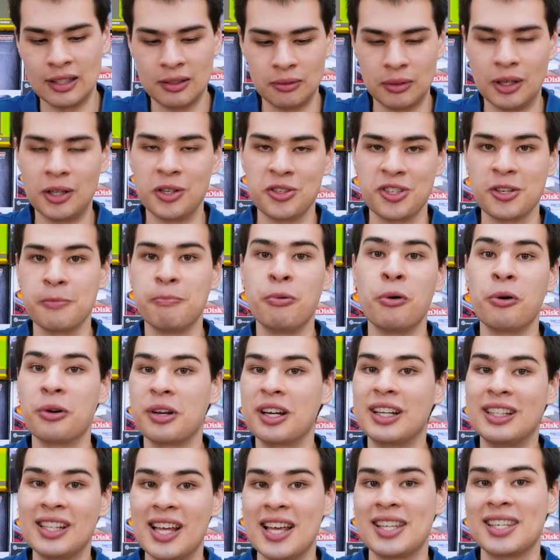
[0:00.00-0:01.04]
well,
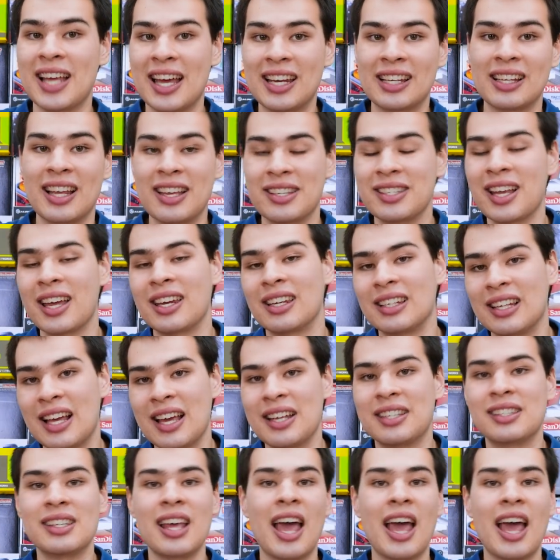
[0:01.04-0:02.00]
supported less and less and less